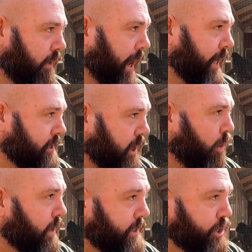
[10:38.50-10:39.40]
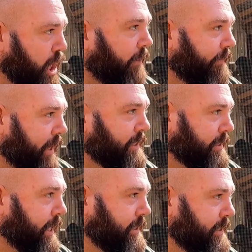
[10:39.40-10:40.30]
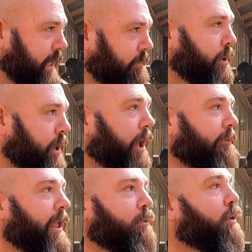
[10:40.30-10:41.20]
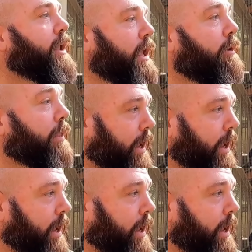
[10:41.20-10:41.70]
You know, and as long as nothing sees them, nothing will kill